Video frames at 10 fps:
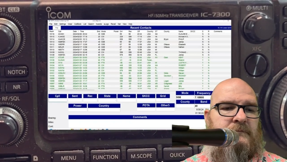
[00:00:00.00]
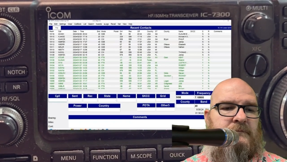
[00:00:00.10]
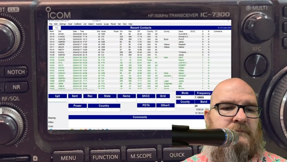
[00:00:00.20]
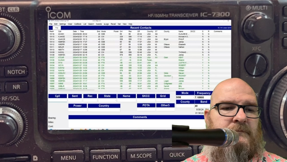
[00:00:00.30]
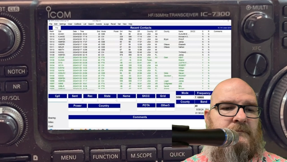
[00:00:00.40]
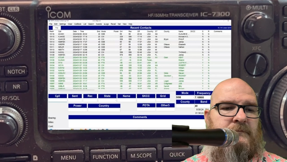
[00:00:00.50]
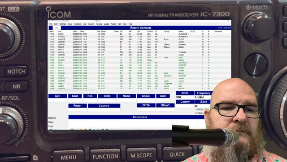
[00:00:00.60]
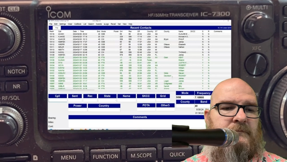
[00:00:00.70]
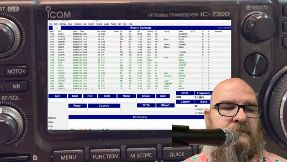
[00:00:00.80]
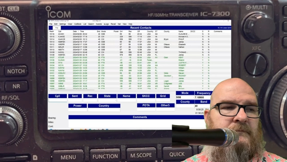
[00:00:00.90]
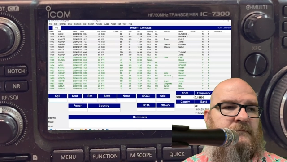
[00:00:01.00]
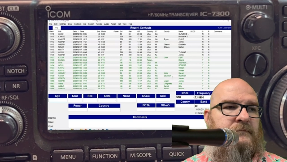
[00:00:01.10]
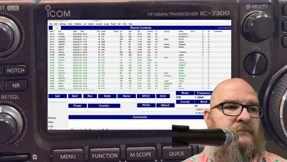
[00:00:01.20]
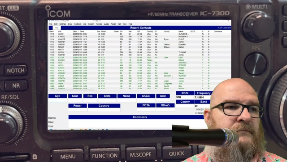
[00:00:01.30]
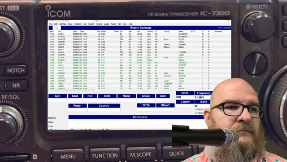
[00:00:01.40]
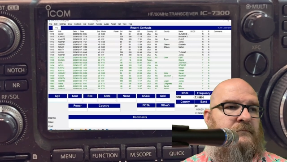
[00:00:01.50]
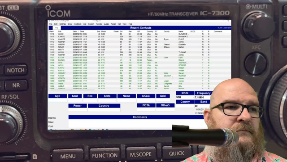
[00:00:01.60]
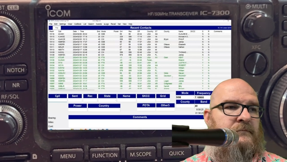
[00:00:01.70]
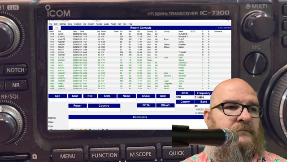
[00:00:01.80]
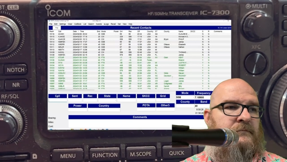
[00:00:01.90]

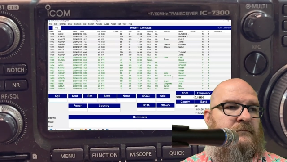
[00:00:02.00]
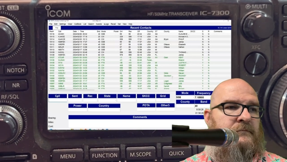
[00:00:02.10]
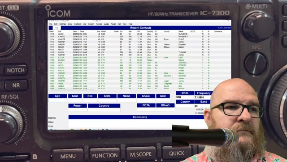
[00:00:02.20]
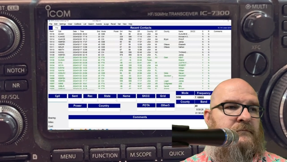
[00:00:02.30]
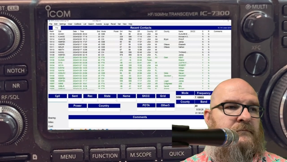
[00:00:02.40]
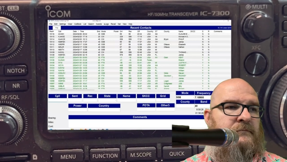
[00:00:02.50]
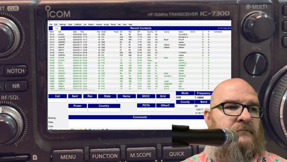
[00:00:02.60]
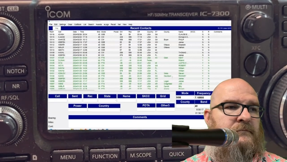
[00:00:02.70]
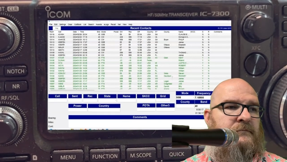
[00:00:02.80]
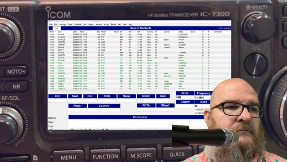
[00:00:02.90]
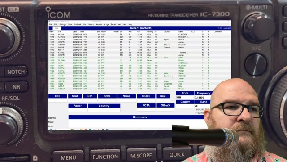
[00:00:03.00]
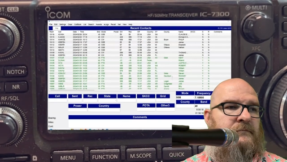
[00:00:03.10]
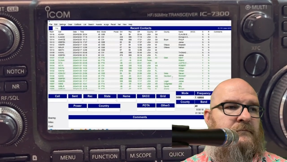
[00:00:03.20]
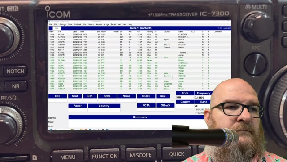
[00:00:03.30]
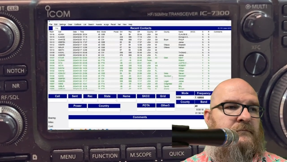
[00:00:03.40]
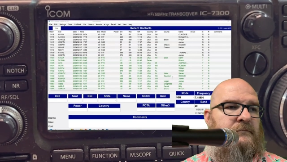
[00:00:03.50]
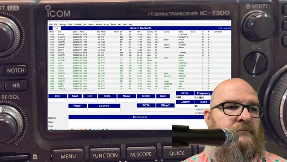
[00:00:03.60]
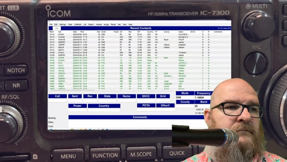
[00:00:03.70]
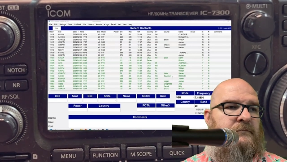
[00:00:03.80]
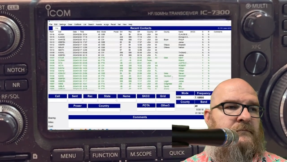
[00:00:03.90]

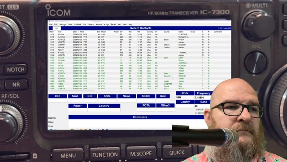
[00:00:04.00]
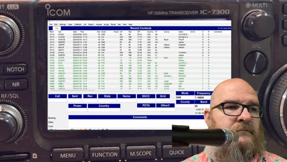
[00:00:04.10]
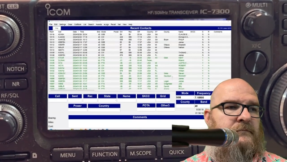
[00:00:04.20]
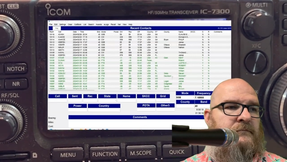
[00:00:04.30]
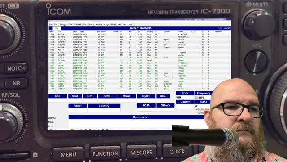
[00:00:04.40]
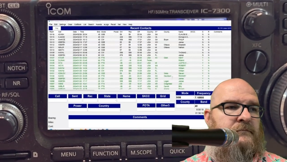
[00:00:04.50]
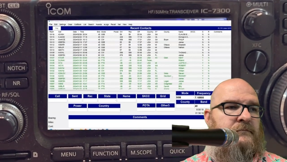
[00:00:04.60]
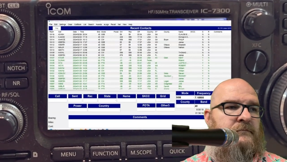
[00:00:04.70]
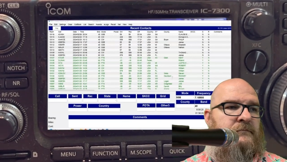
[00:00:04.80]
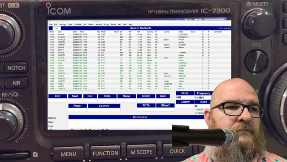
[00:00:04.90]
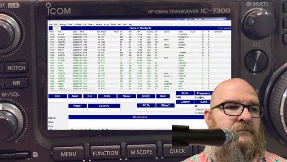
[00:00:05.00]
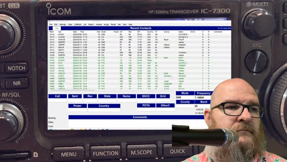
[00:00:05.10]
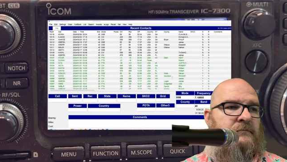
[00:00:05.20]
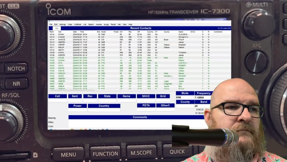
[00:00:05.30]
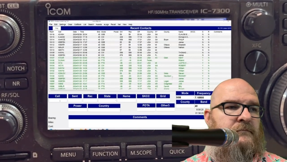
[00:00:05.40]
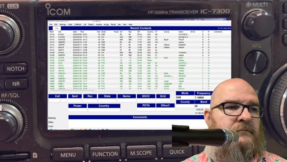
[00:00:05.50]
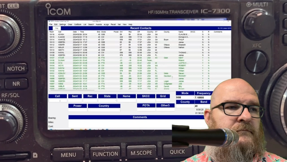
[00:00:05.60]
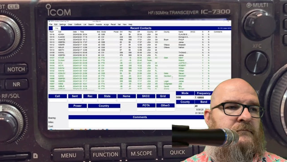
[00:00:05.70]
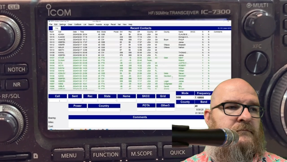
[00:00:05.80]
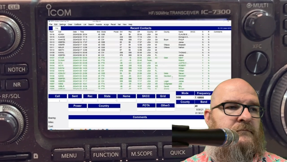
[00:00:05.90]

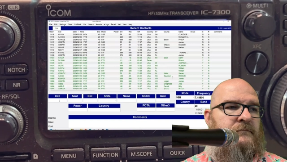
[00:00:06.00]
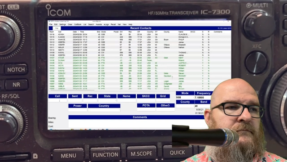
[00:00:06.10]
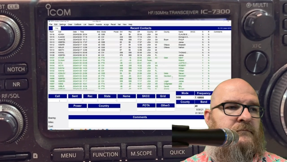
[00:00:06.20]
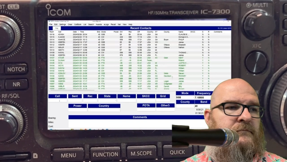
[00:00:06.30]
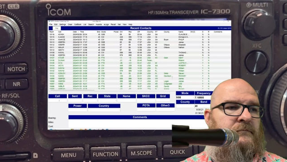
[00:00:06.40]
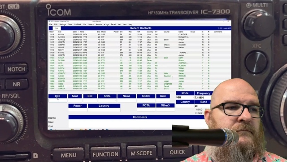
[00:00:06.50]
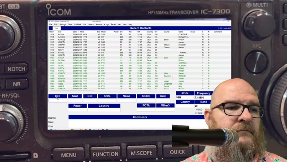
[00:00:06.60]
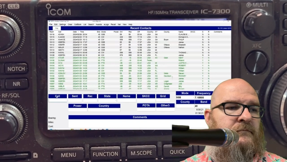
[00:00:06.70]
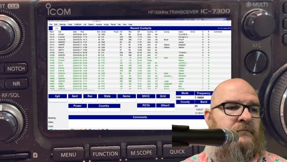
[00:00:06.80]
(silence)